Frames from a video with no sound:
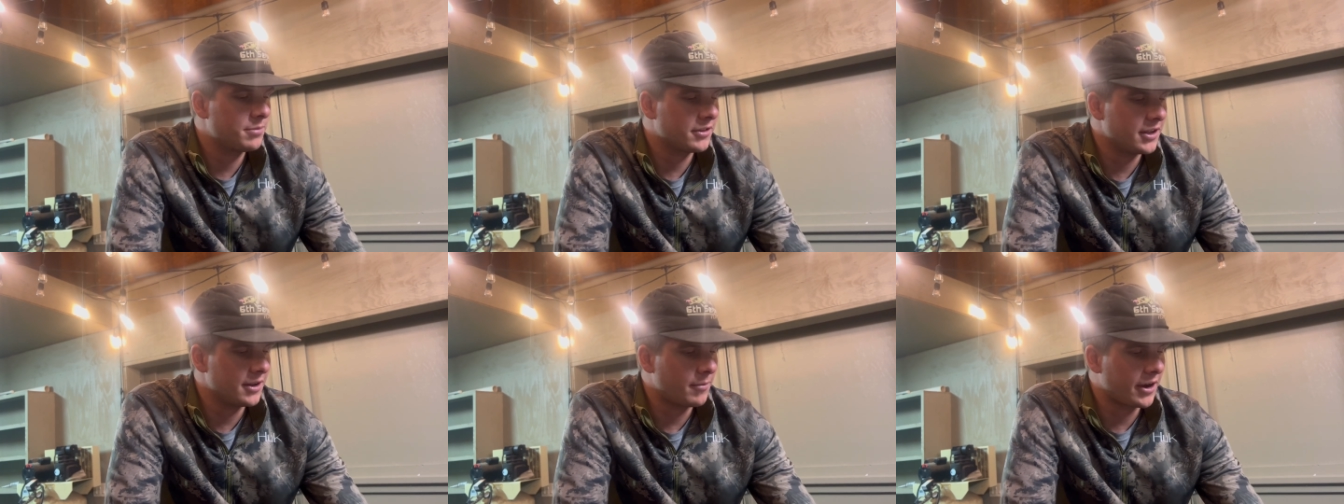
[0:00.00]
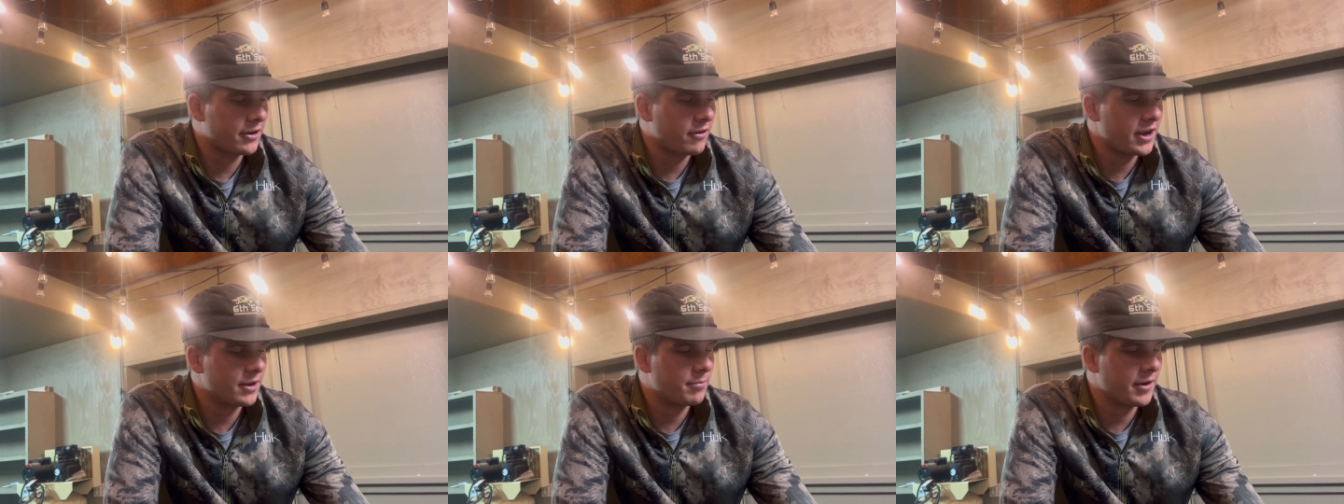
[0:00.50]
but then my
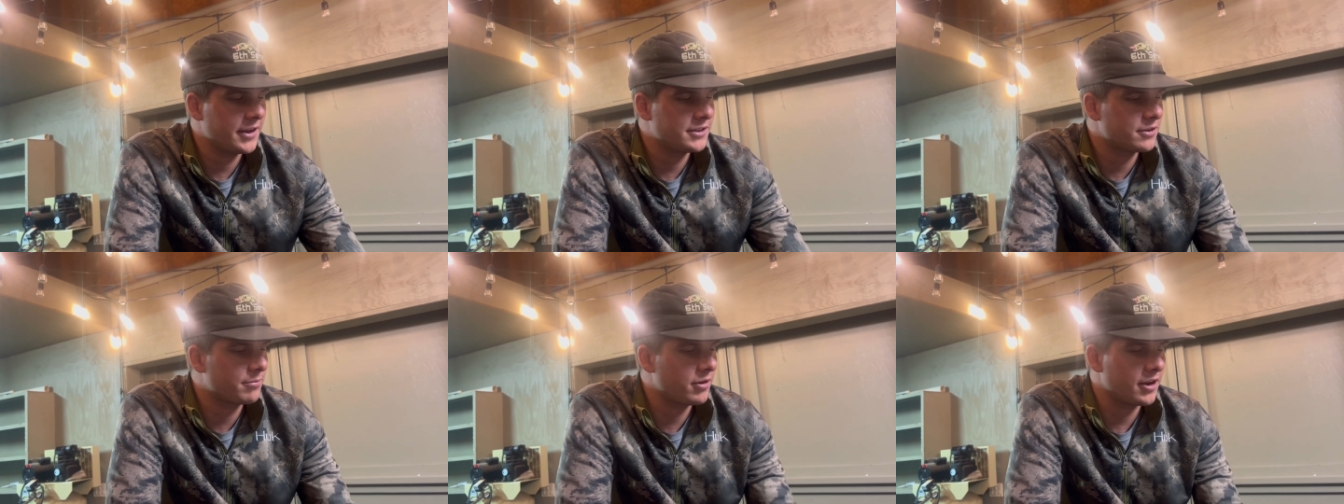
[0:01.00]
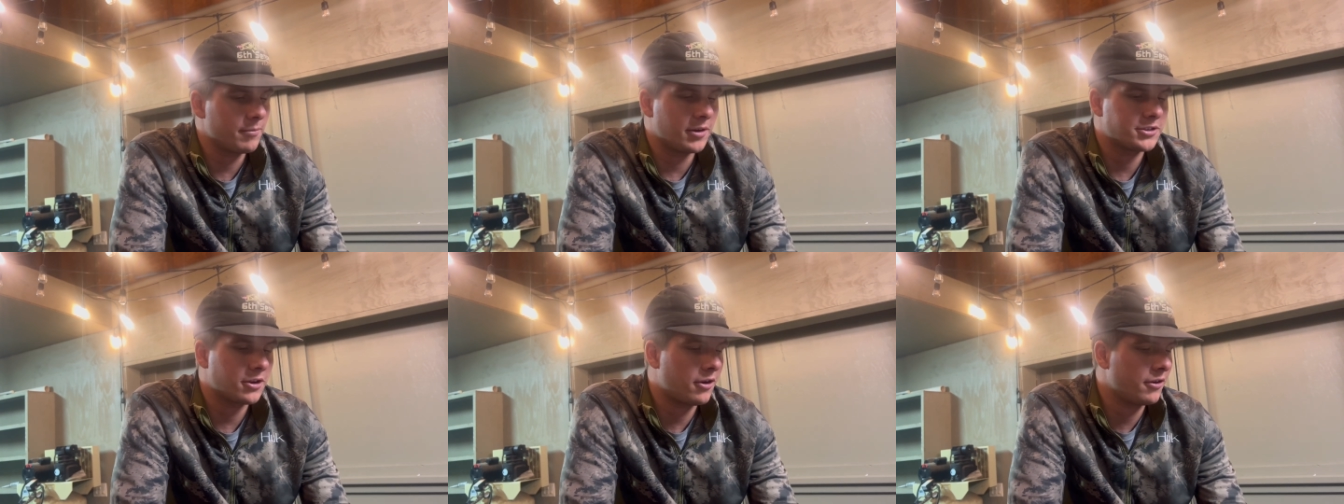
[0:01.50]
crankbaits are pretty
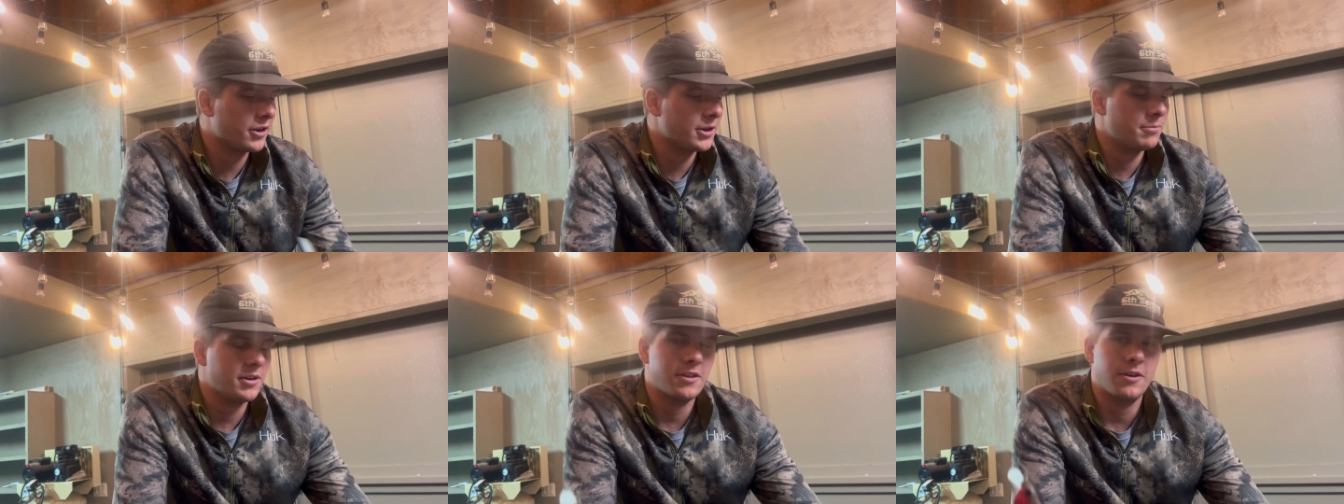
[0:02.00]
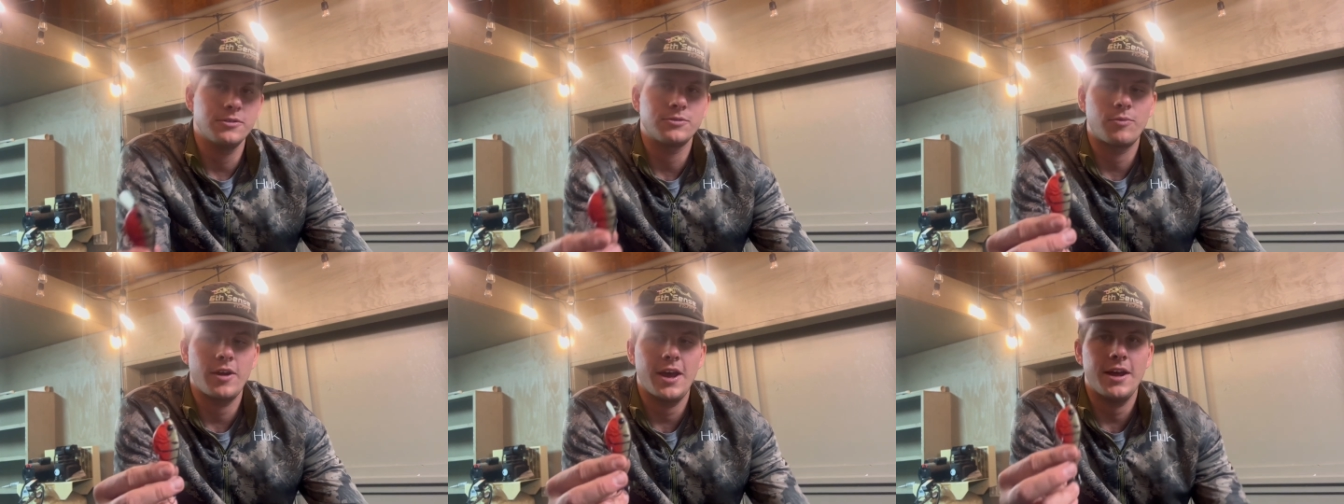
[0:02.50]
much all going to be those
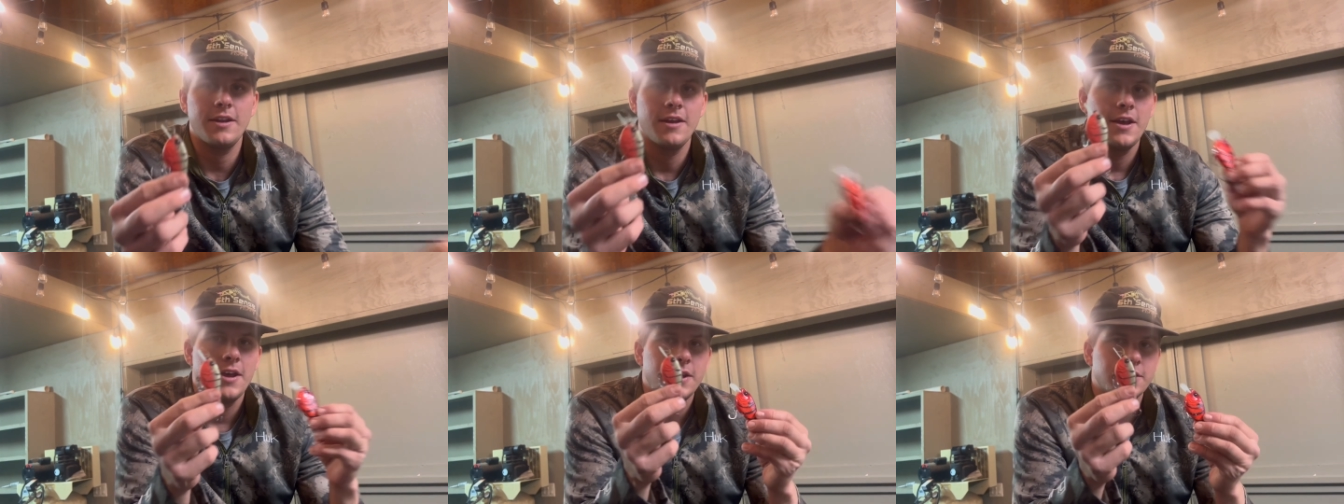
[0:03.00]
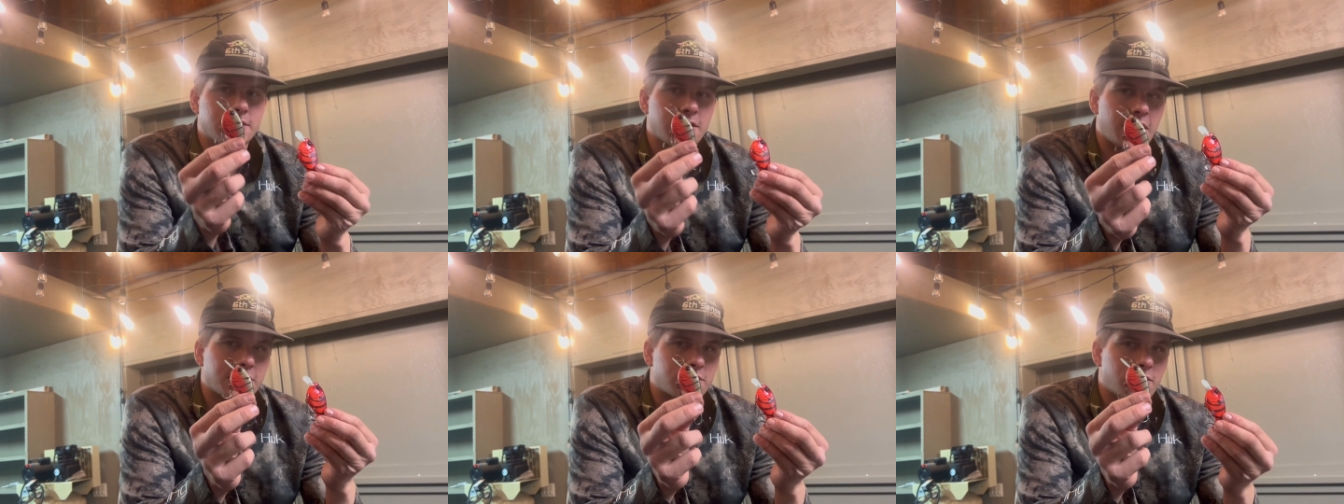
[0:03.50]

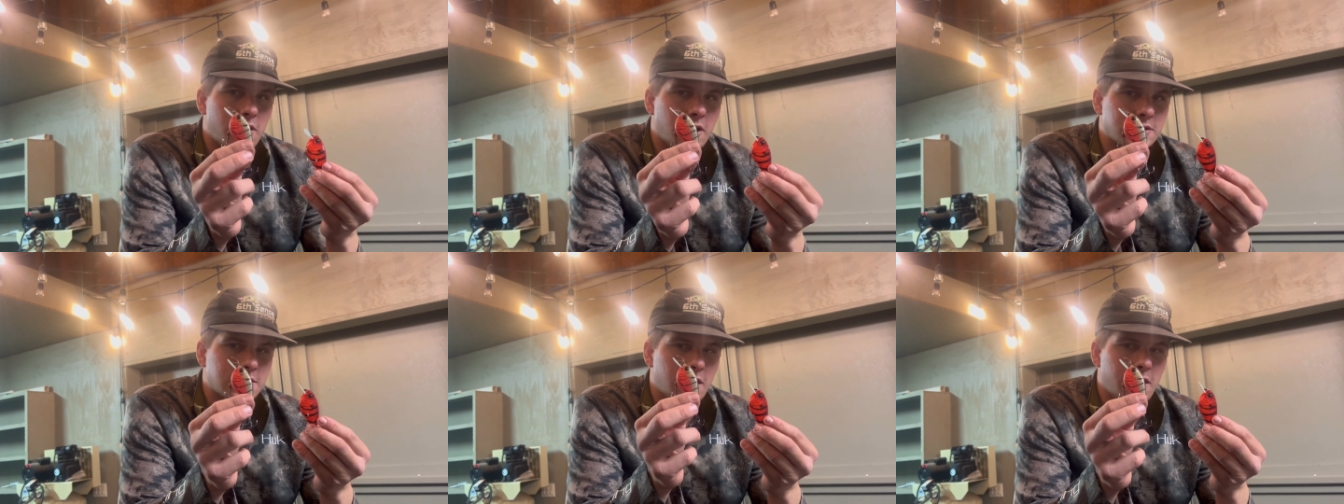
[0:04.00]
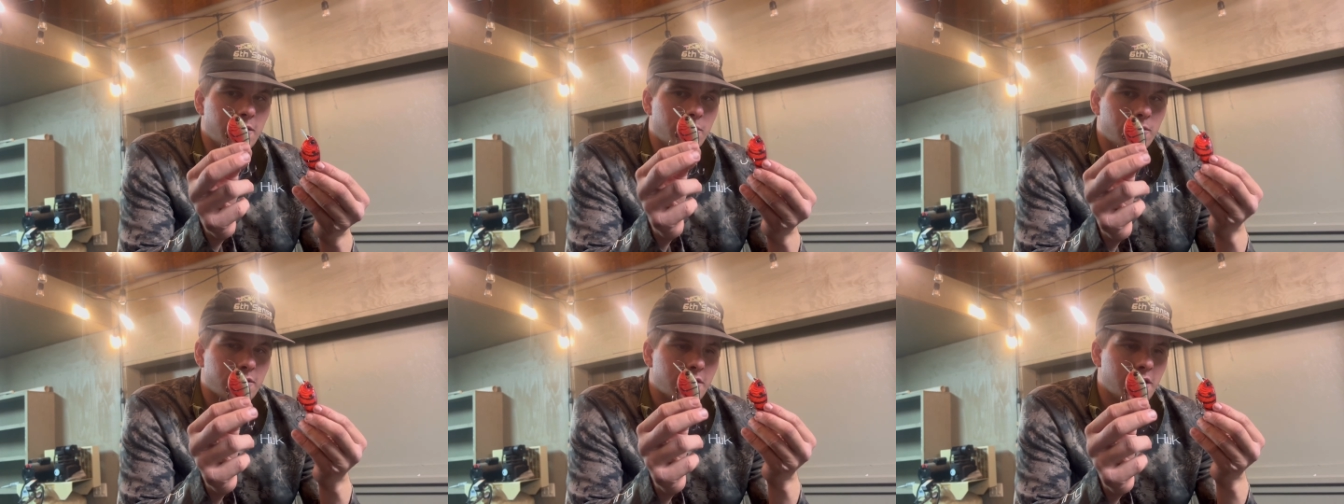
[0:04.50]
red/craw
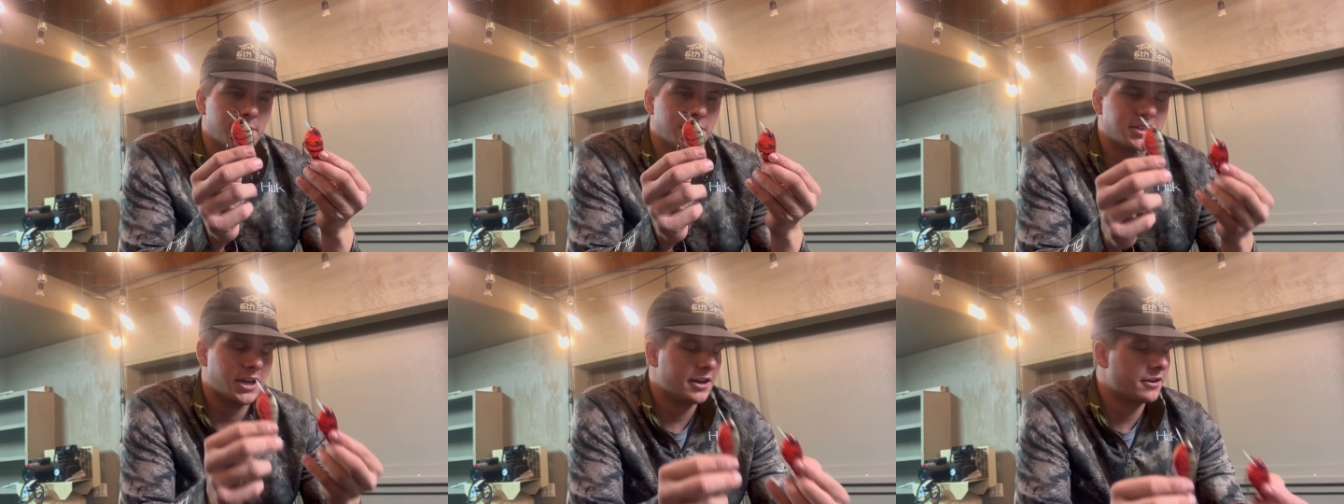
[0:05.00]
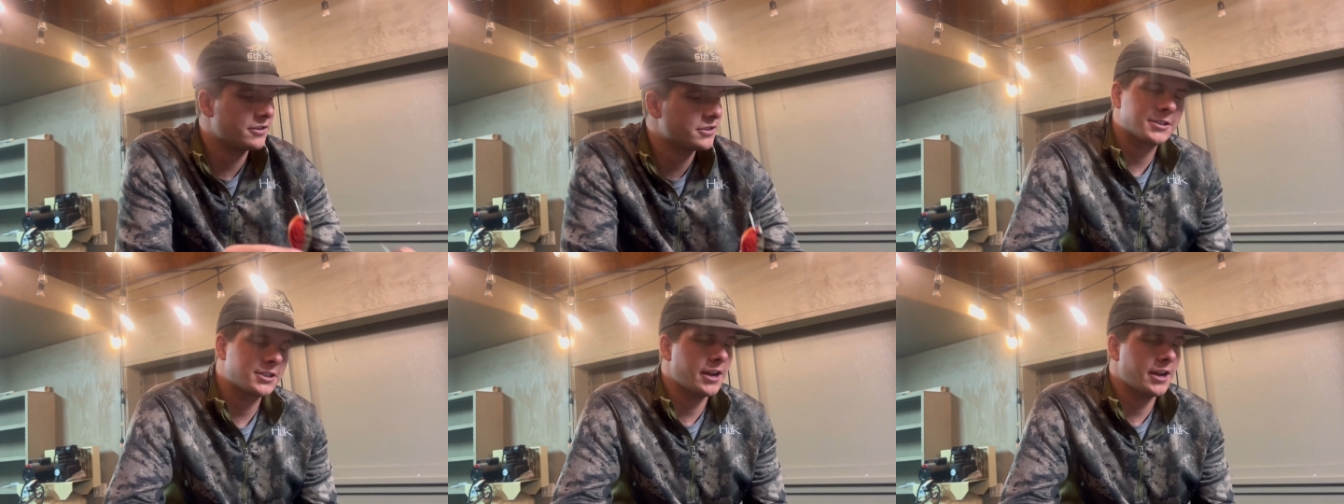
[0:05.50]
style imitators.